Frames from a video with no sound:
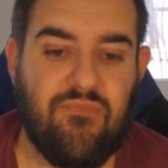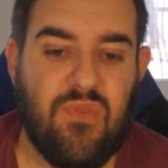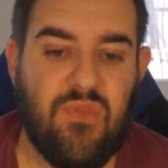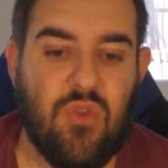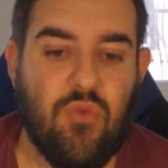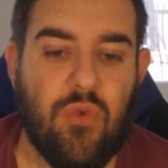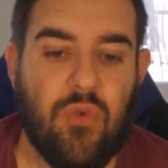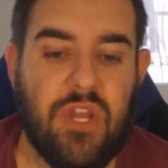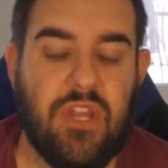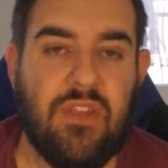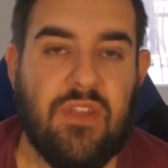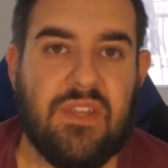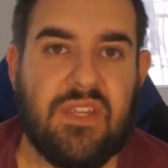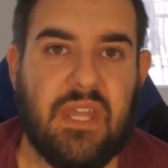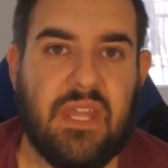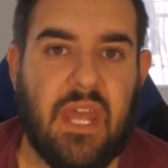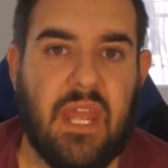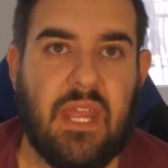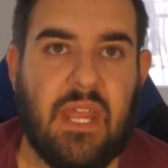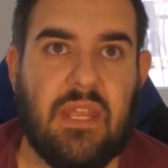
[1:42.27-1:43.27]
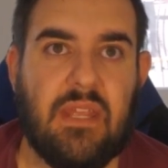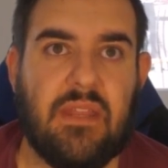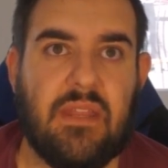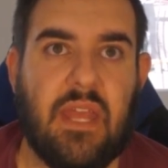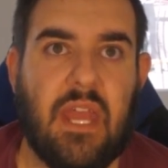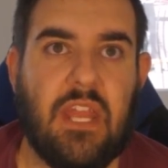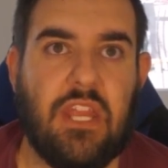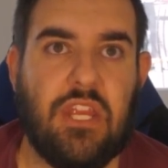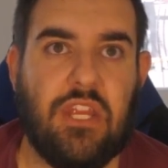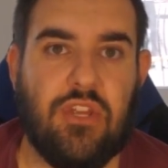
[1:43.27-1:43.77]
when you say
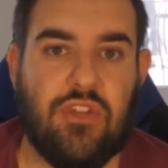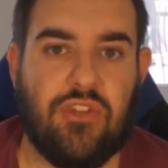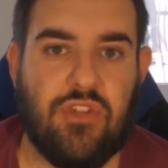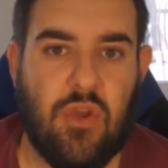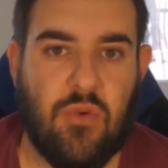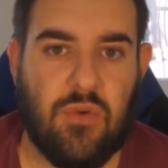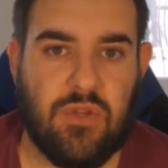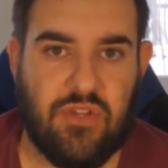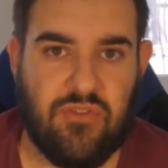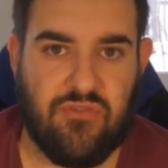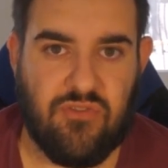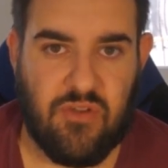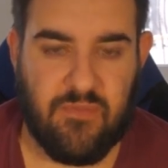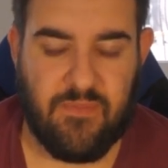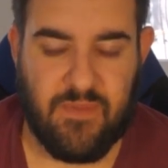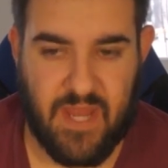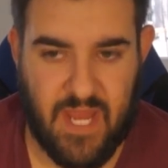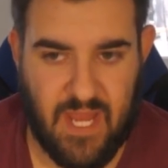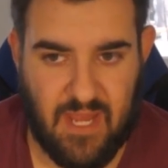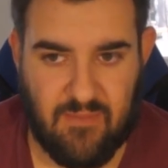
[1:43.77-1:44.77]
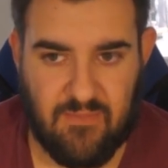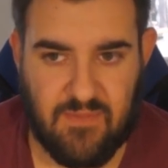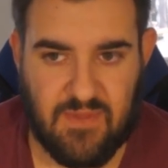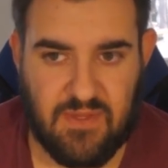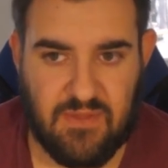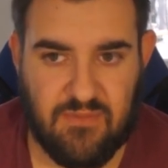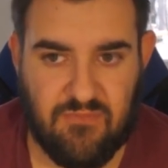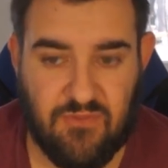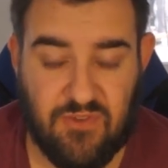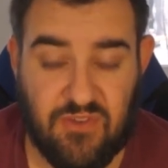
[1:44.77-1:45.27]
that you don't want to drop
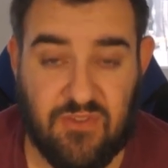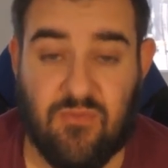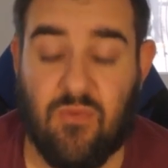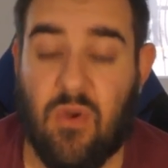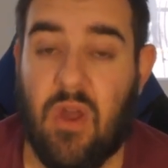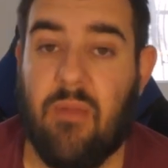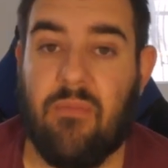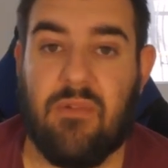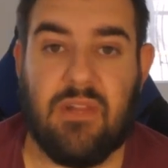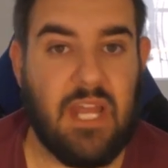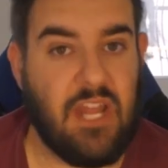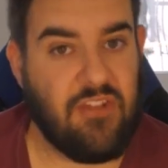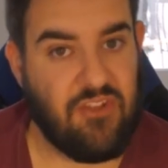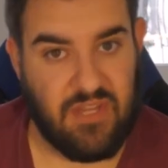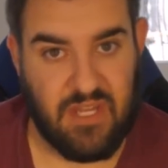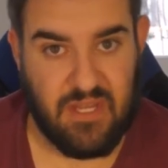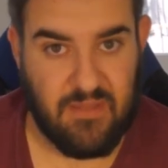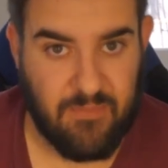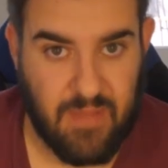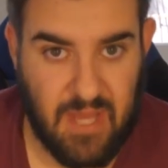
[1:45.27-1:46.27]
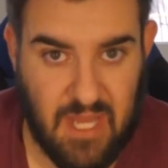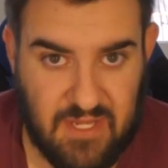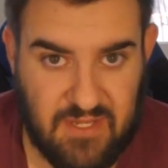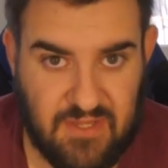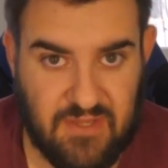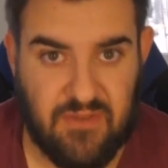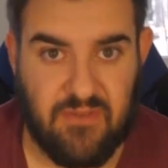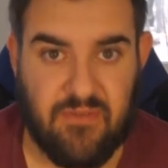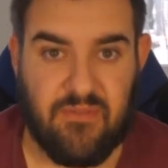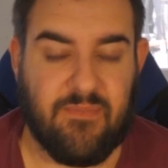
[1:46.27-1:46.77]
names, which is why I'm glad you did in part
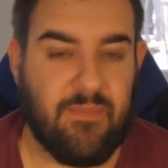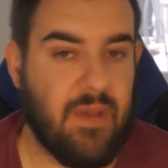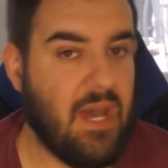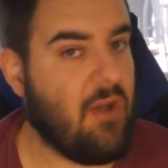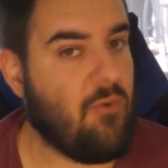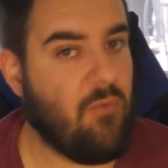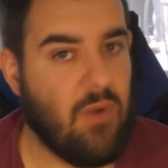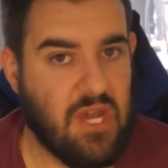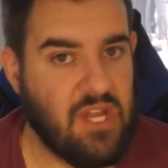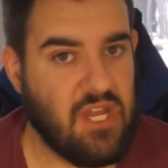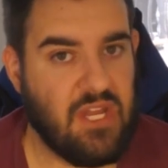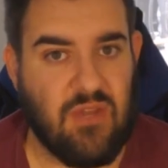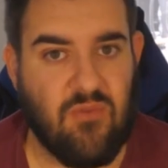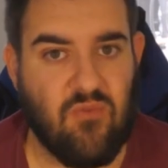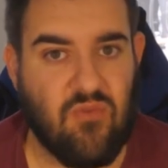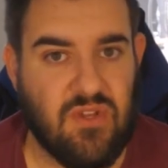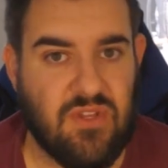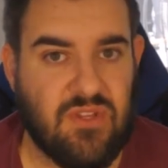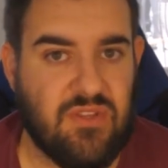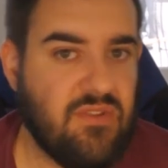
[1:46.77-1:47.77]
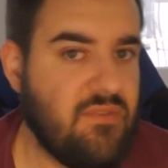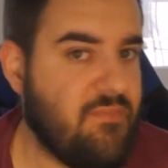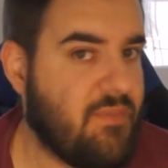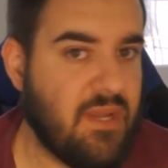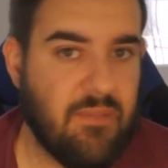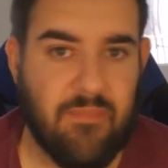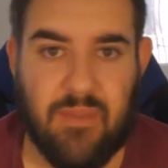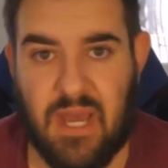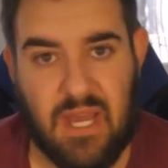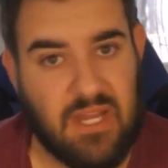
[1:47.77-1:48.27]
2. In part 1 you didn't want to, but
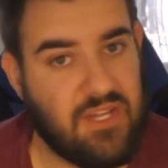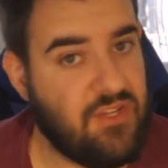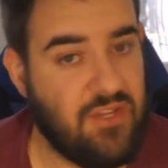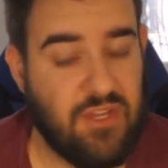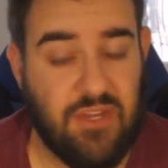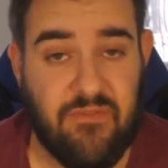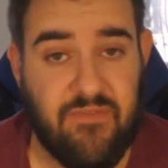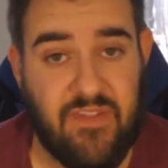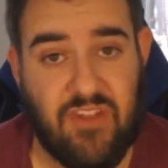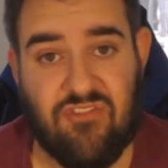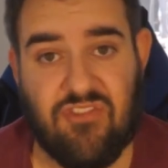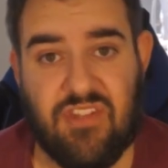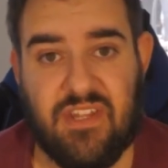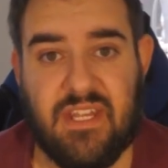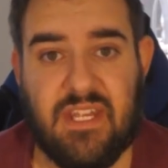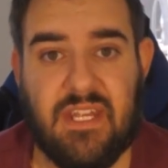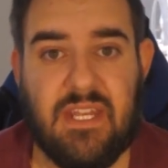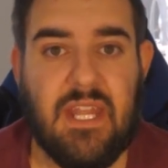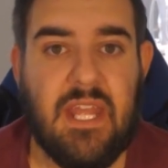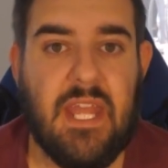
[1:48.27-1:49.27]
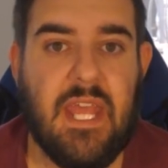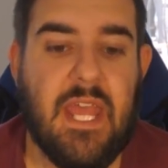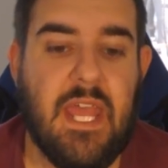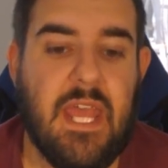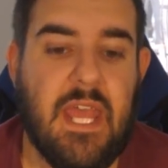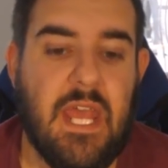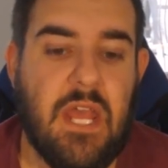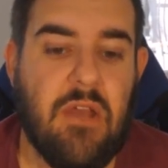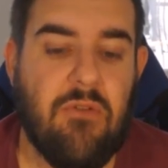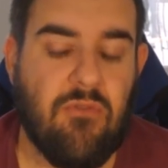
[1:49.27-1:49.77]
in part 2 you eventually did.
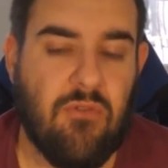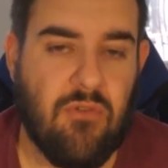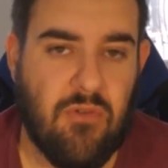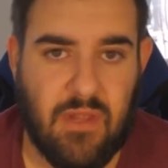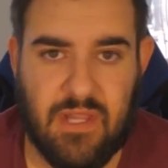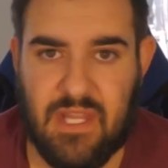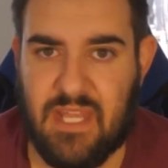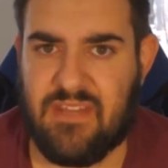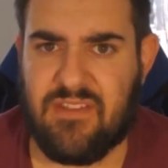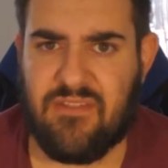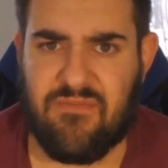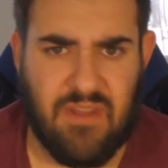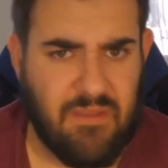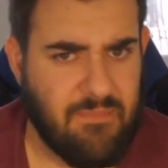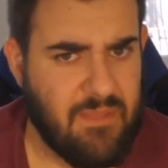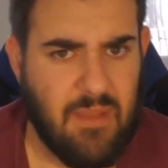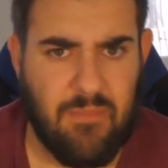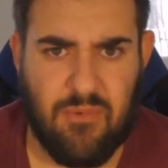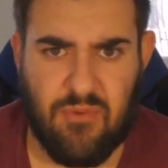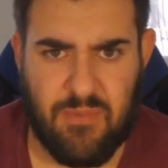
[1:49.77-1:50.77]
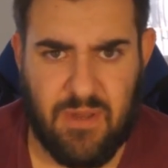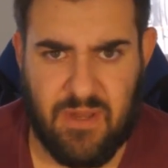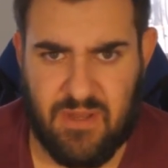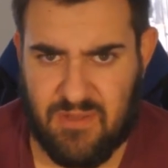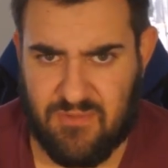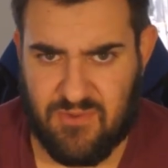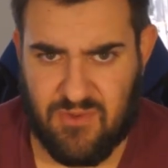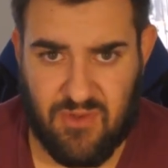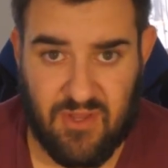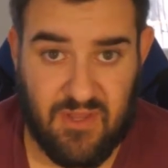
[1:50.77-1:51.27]
Well, at least 3 people
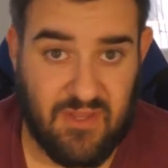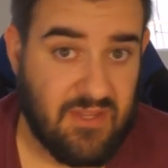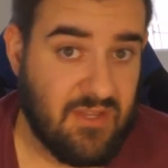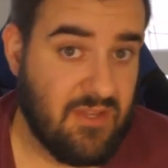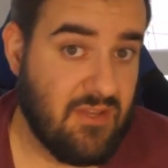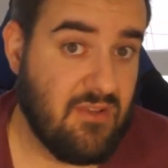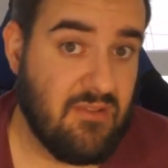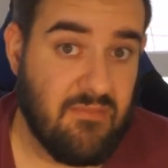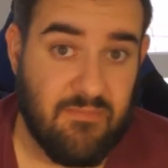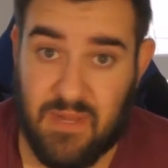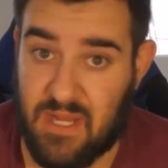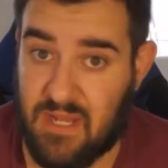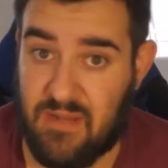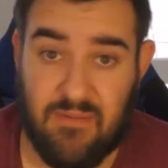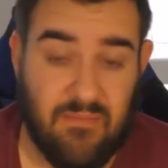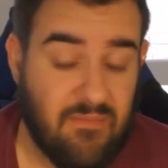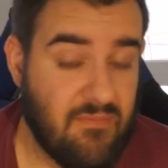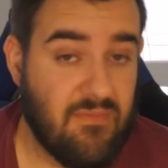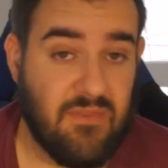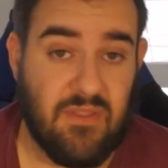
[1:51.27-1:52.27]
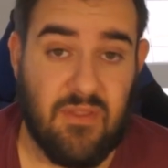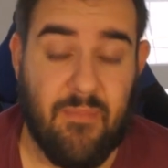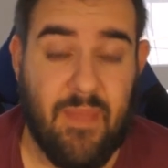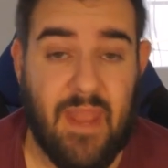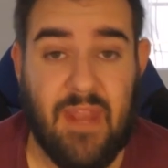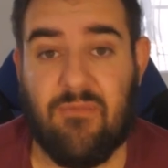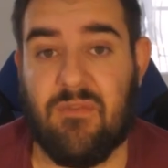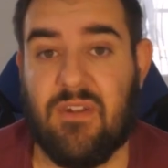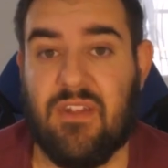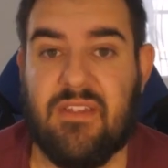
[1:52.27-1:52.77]
apparently were doing this to you, but the
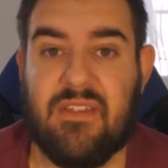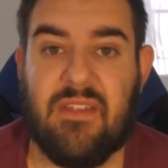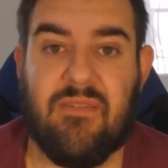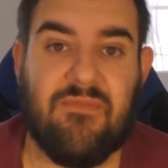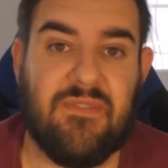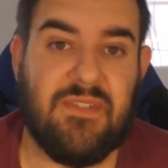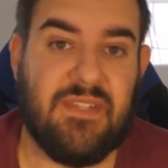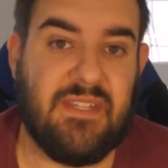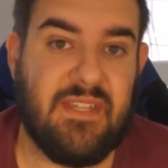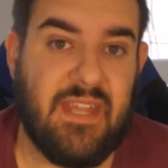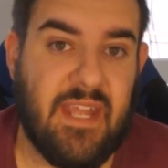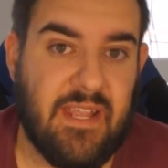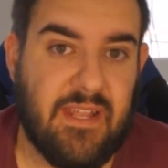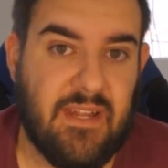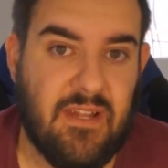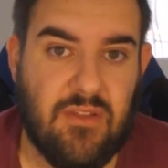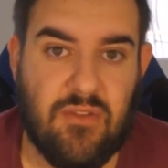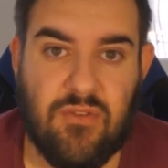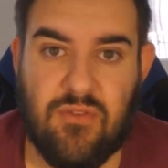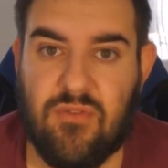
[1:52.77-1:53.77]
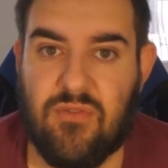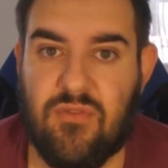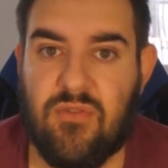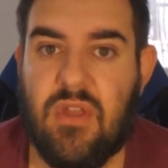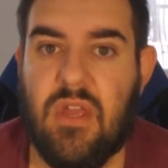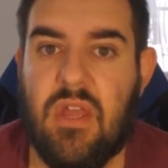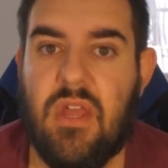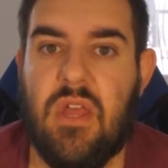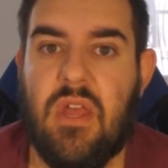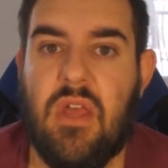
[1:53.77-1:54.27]
main one you said was Decatur, who
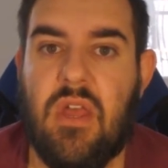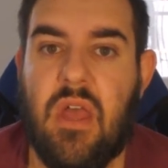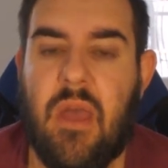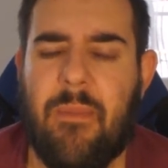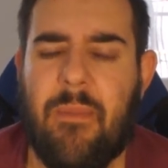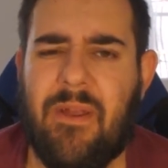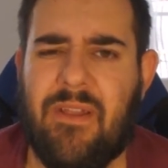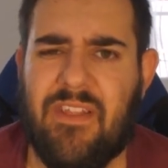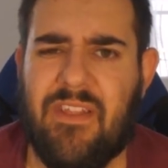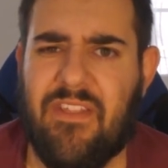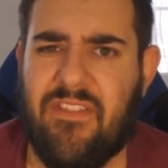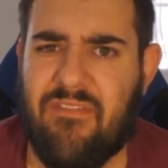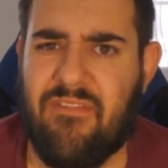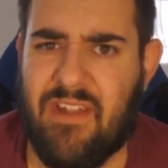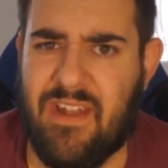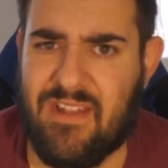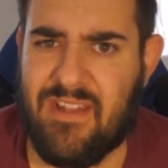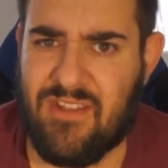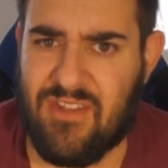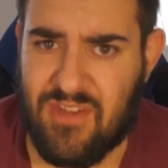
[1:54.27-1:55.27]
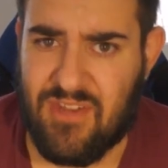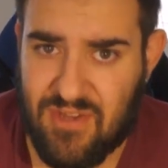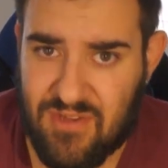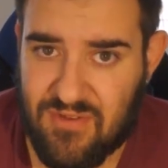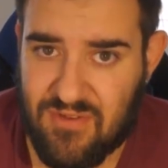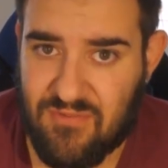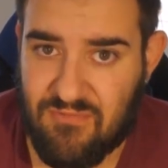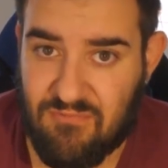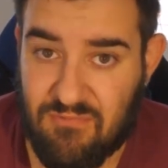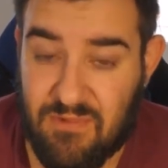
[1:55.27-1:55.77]
apparently threatened
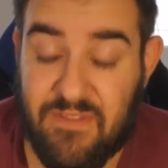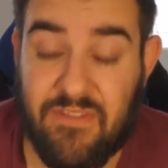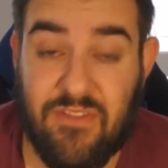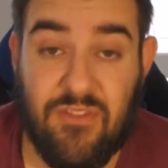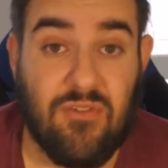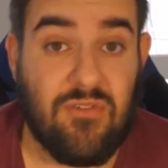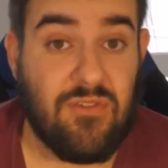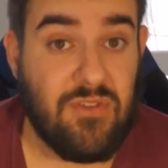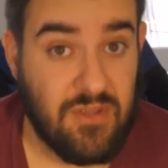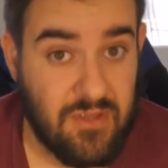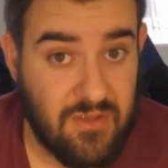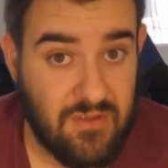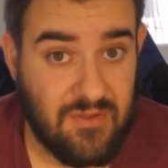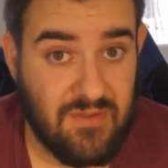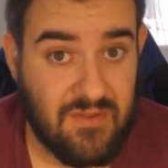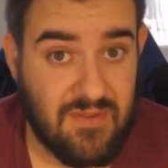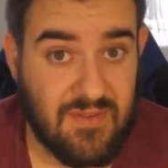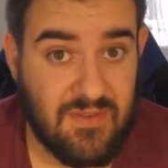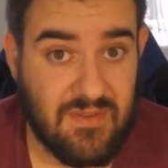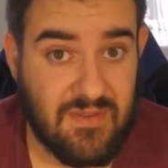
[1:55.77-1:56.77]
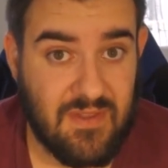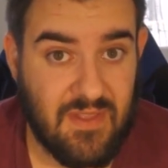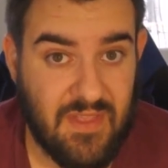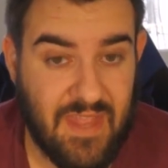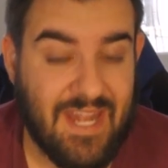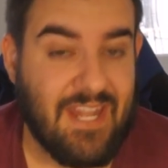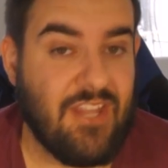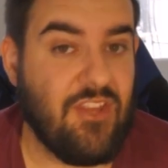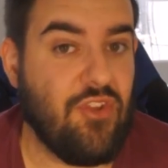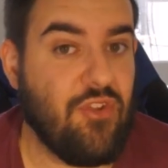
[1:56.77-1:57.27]
you with your nudes
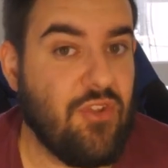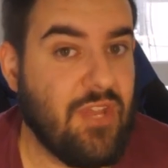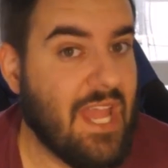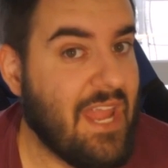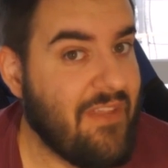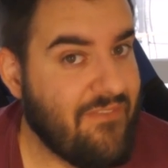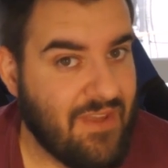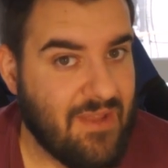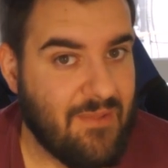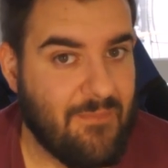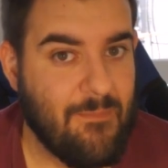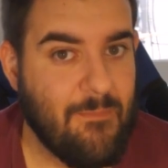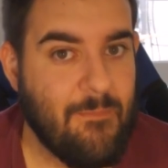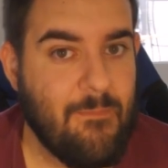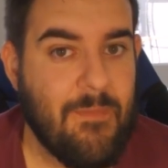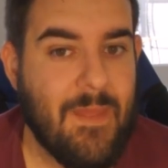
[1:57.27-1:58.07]
that you gave him,